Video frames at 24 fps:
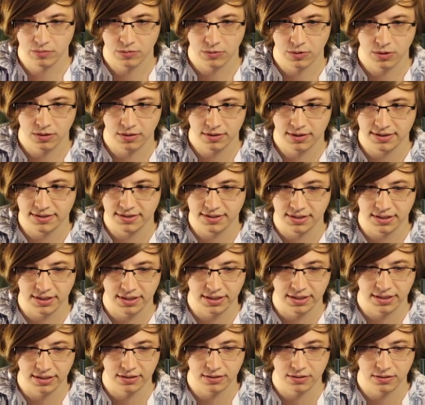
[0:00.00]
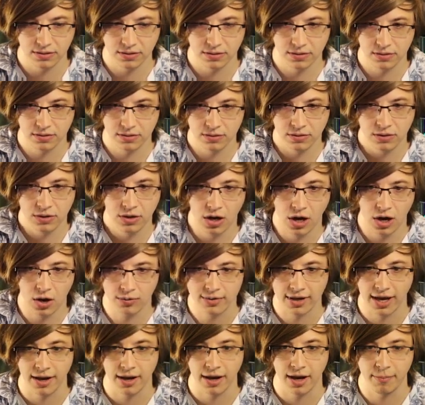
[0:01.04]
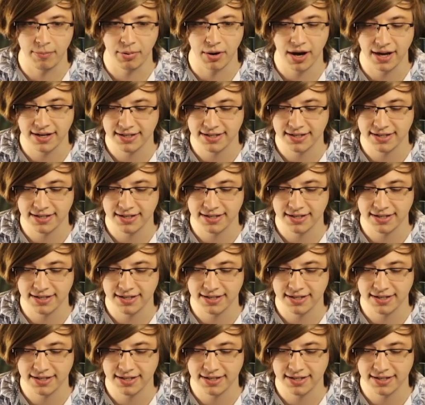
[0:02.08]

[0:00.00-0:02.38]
let's see here. Okay, a boss